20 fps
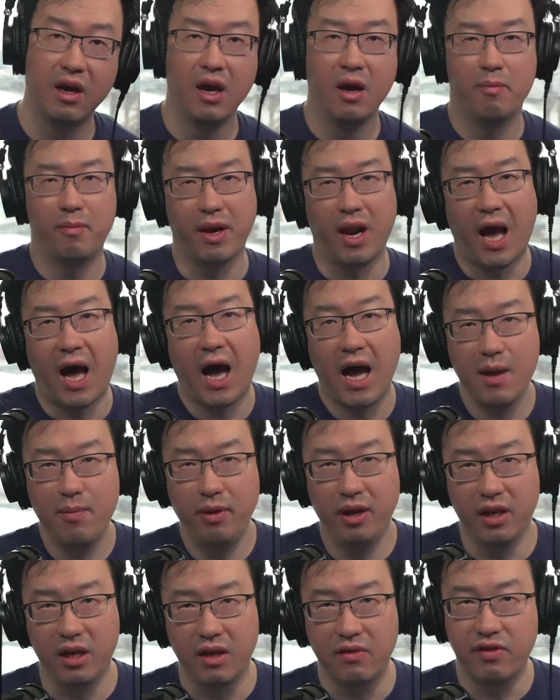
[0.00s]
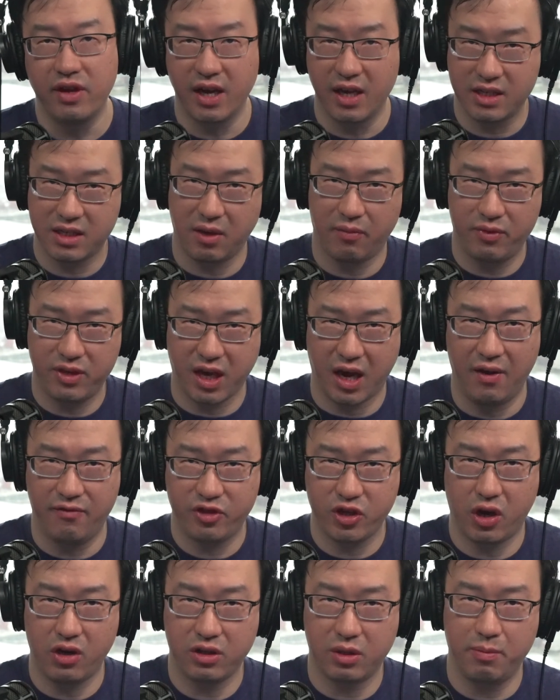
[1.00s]
But I believe, and as I've
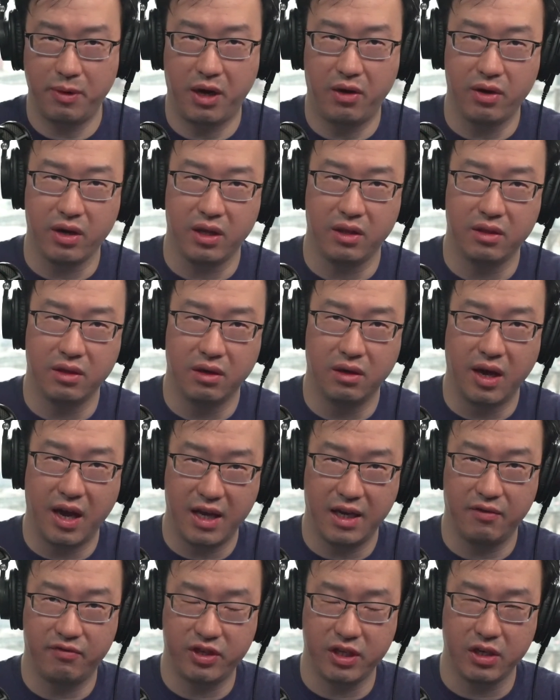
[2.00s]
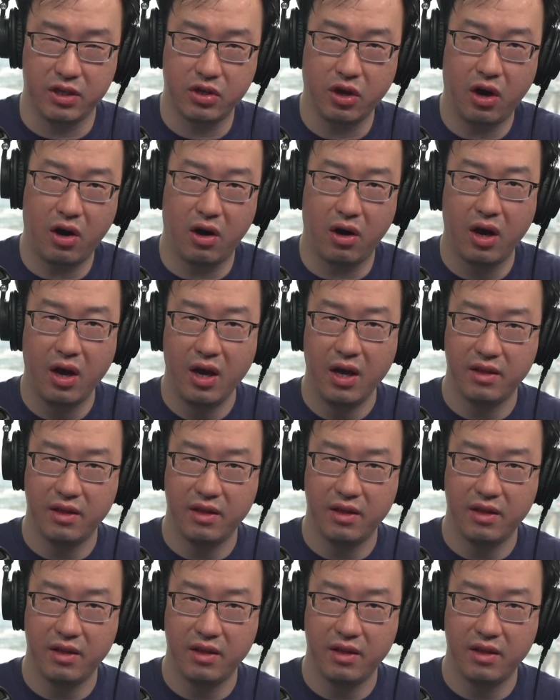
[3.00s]
talked about in the NFT talk,